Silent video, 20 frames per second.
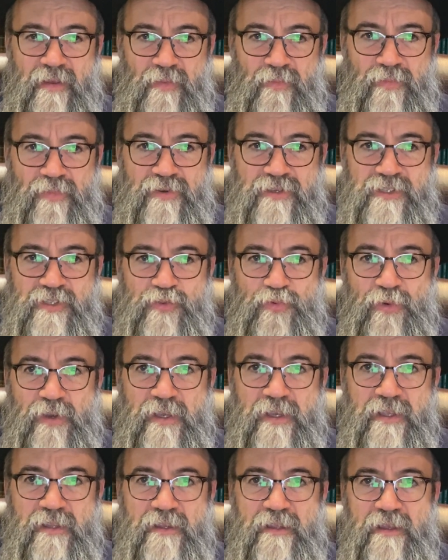
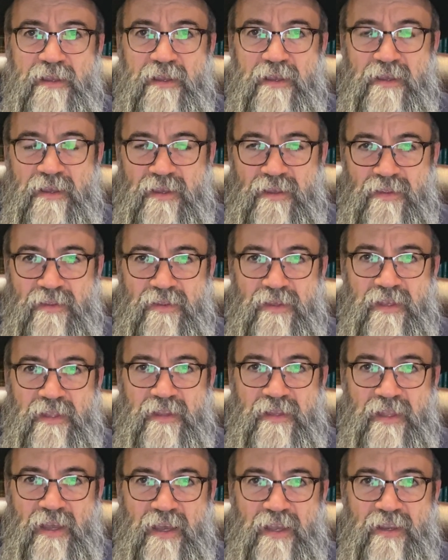persuade the
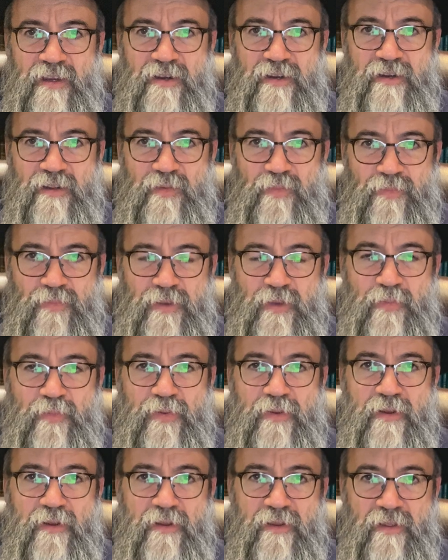entire
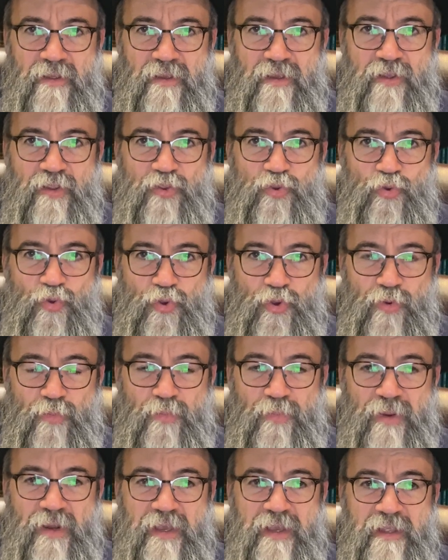people to
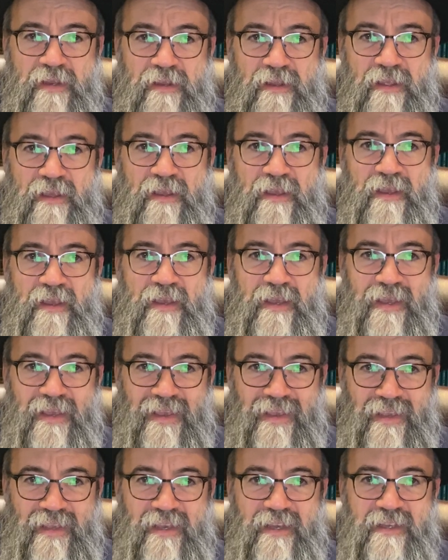complain
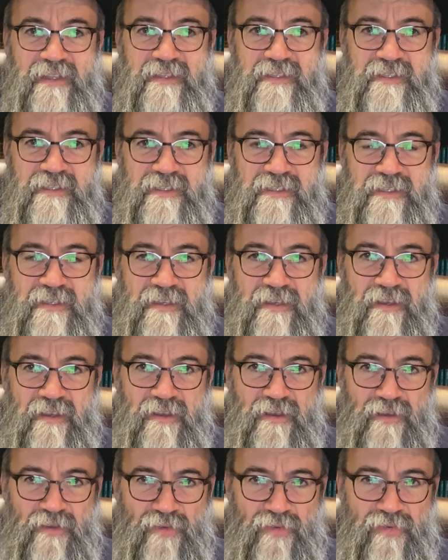against
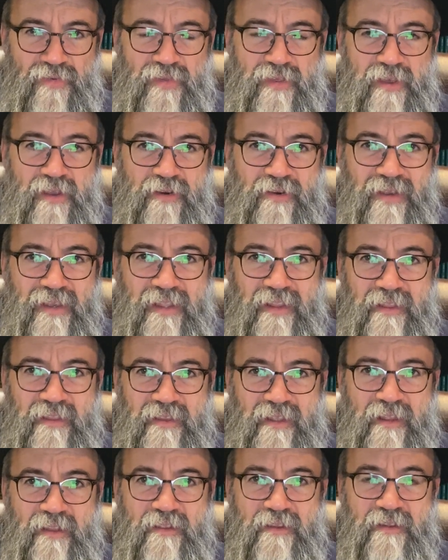their
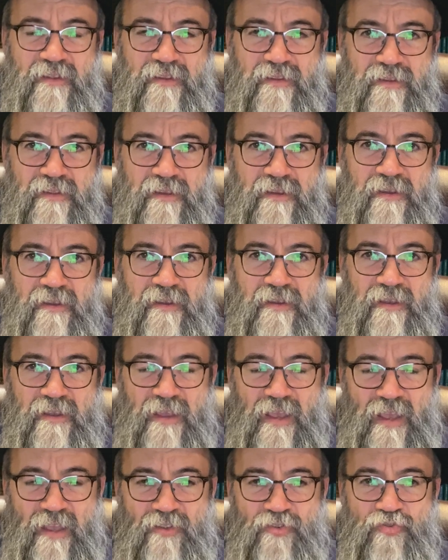intended
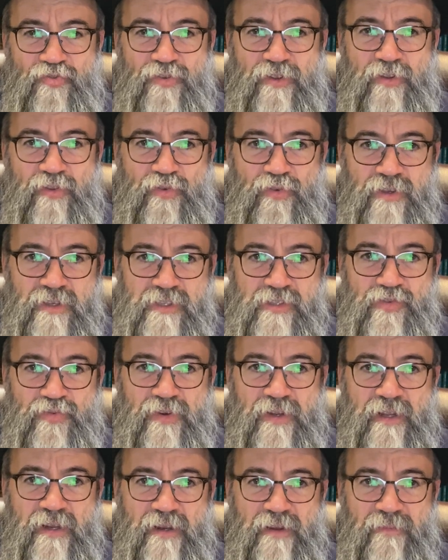entry to
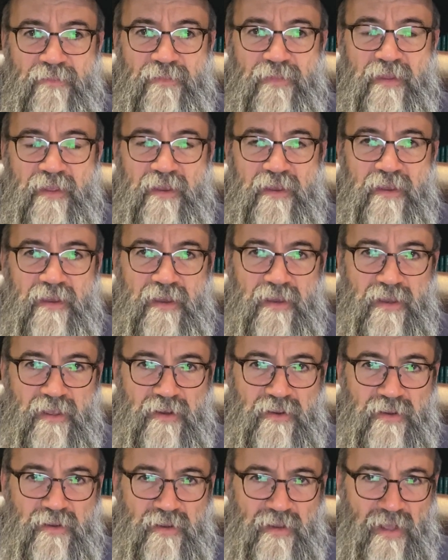Israel,
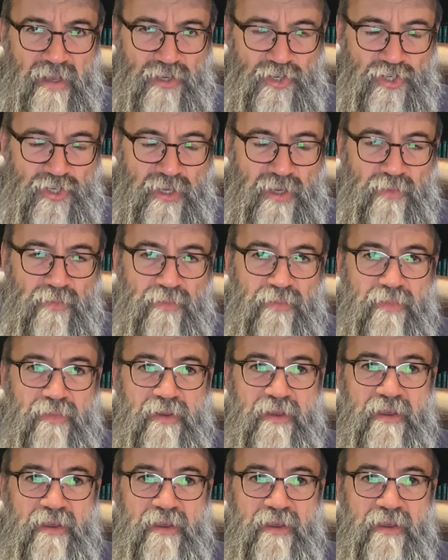and Hashem